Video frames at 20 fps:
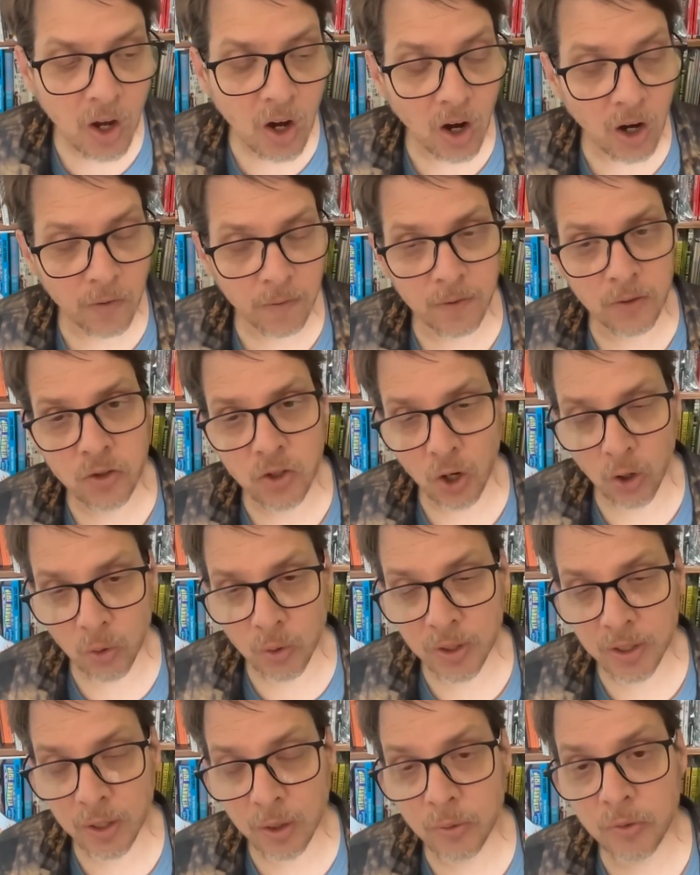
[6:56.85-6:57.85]
on the
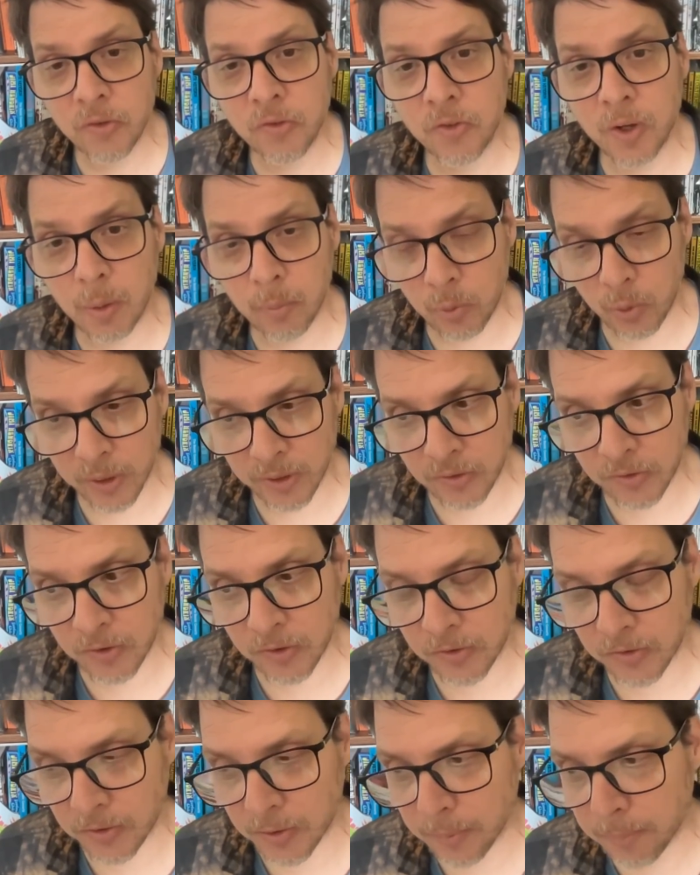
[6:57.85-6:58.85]
Tokyo subway
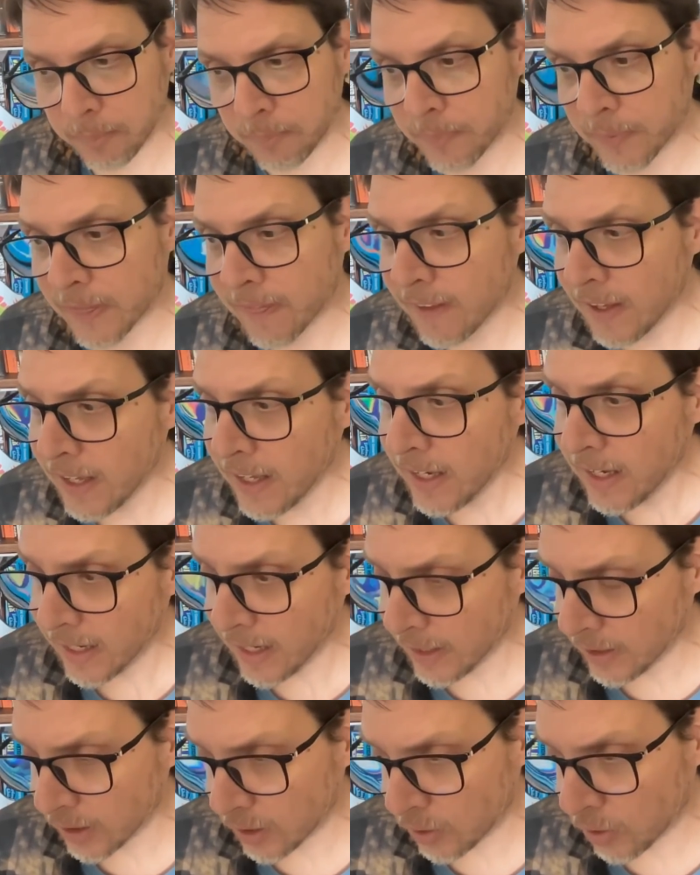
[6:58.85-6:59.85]
system.
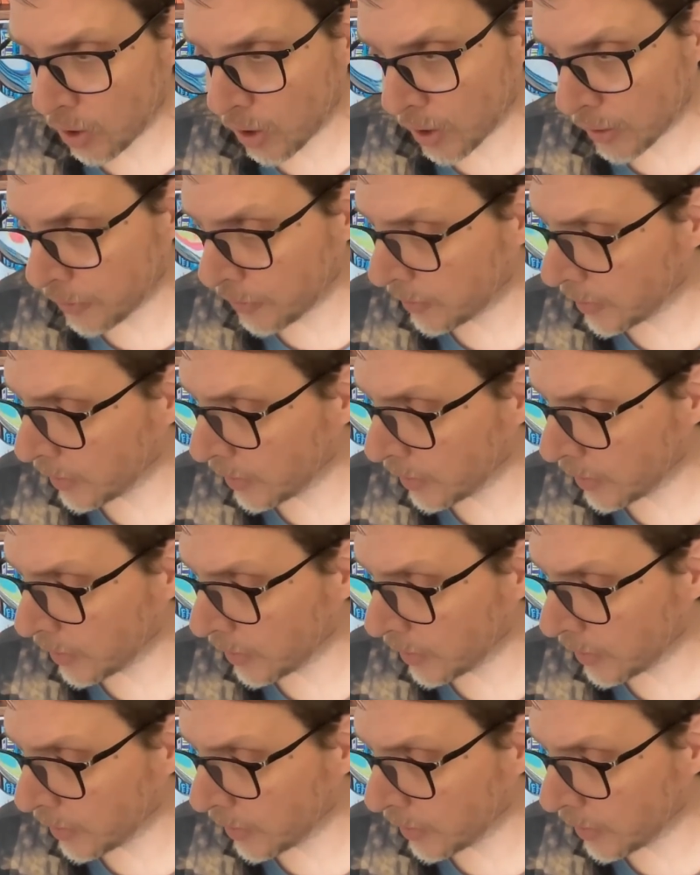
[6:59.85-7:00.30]
And it caused